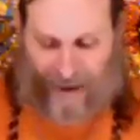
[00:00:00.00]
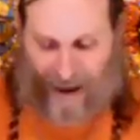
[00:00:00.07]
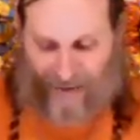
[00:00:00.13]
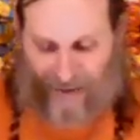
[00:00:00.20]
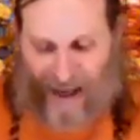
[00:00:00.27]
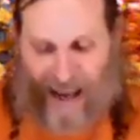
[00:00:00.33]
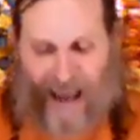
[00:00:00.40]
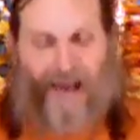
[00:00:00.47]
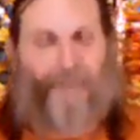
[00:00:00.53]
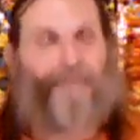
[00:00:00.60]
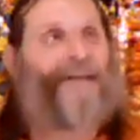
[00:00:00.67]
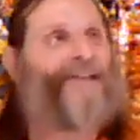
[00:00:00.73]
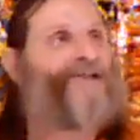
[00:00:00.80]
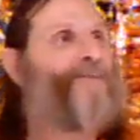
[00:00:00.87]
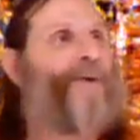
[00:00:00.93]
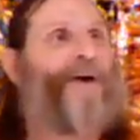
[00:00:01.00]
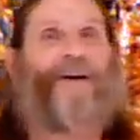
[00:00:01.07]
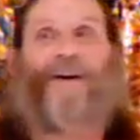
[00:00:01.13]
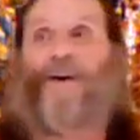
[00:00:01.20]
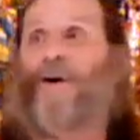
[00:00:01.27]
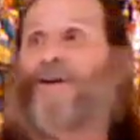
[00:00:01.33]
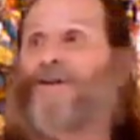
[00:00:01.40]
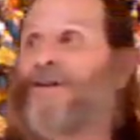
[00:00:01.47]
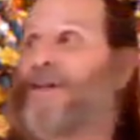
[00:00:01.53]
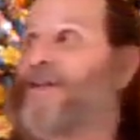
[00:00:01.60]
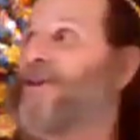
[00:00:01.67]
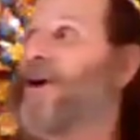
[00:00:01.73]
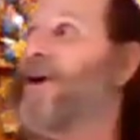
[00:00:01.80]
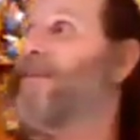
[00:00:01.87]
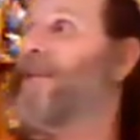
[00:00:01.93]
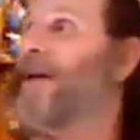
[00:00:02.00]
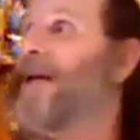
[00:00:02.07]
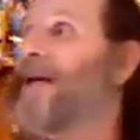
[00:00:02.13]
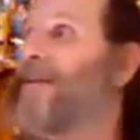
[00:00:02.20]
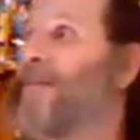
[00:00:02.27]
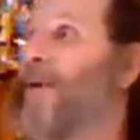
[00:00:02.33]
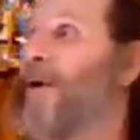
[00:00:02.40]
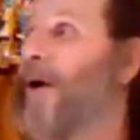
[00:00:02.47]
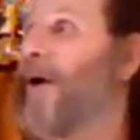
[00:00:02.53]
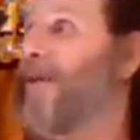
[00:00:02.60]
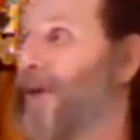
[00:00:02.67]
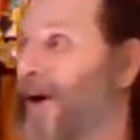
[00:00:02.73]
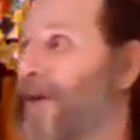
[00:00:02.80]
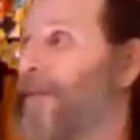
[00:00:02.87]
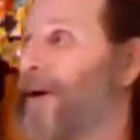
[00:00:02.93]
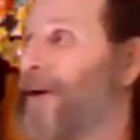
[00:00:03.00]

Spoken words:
The enemies want to cause disharmony, other.